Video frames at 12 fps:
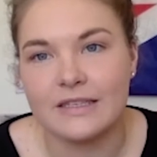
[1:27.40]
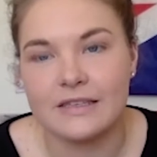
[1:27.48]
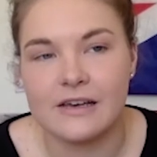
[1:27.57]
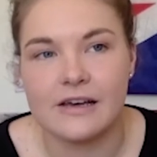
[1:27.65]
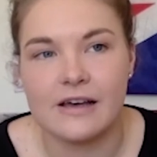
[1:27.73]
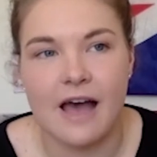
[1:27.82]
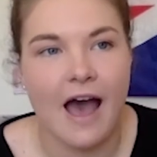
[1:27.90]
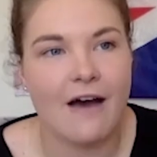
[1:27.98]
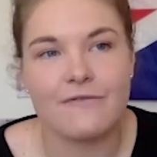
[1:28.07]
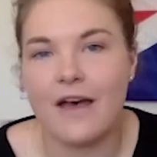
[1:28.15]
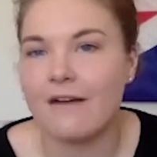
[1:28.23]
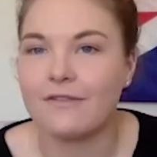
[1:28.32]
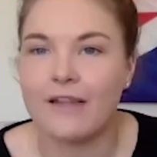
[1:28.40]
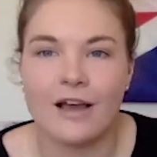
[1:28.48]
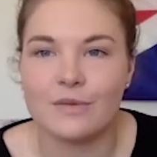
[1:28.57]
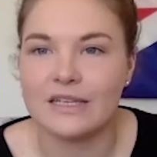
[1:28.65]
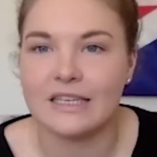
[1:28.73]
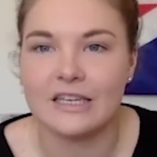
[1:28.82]
to have that flag
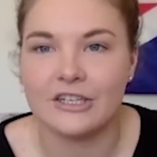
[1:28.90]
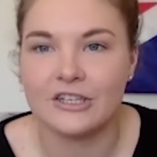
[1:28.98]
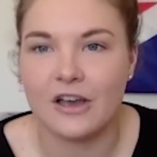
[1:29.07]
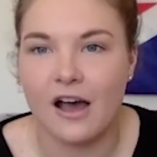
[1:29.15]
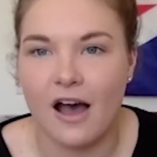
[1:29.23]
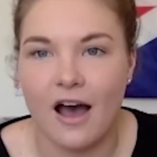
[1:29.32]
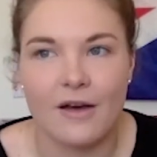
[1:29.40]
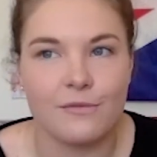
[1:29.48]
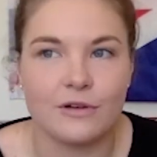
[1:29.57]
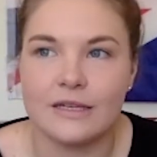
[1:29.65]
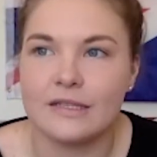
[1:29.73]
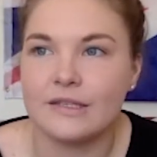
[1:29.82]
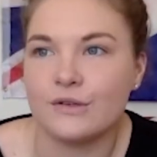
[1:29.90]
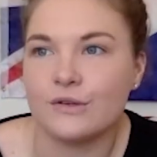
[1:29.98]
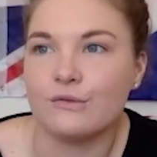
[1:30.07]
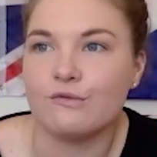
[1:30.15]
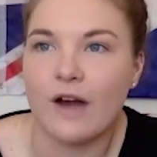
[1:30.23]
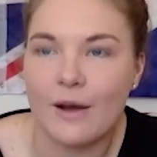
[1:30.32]
on my t-shirt. I wanted
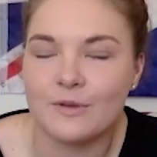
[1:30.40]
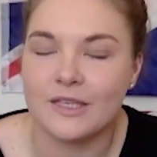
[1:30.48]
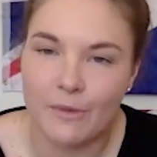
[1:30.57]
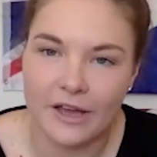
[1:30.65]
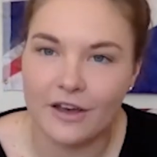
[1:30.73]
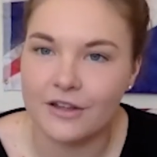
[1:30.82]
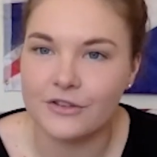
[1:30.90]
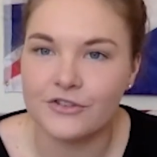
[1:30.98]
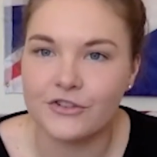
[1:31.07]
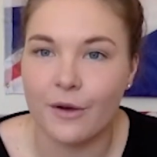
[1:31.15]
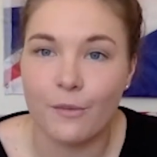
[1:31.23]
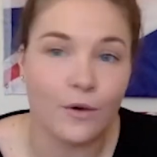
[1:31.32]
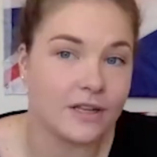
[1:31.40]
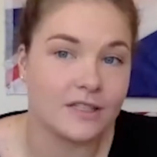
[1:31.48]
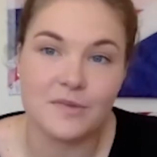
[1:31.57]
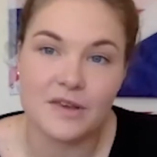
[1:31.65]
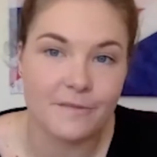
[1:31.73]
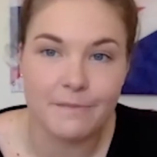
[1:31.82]
to represent my country. I wanted to be the